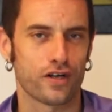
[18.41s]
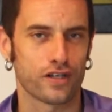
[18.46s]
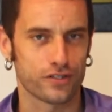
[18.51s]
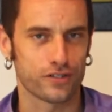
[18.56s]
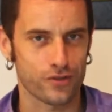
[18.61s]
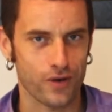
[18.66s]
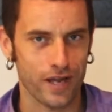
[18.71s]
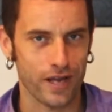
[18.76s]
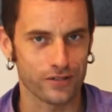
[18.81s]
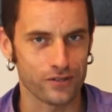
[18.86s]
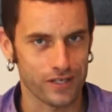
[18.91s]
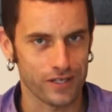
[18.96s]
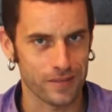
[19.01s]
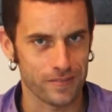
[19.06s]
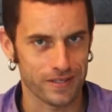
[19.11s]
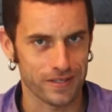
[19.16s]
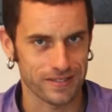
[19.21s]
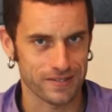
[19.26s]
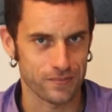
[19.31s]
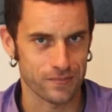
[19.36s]
I'll try to keep
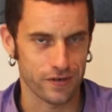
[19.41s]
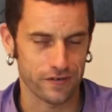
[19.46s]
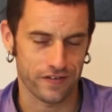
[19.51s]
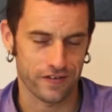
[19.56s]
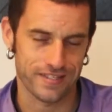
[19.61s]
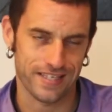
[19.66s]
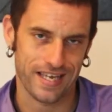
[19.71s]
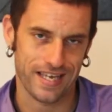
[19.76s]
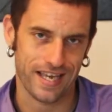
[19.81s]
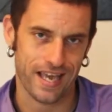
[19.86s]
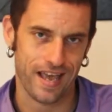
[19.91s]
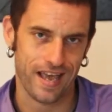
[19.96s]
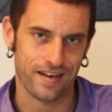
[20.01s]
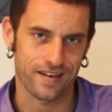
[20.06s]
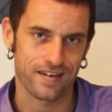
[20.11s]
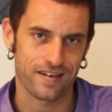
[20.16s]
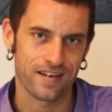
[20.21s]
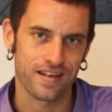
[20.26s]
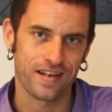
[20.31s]
it as brief as I can.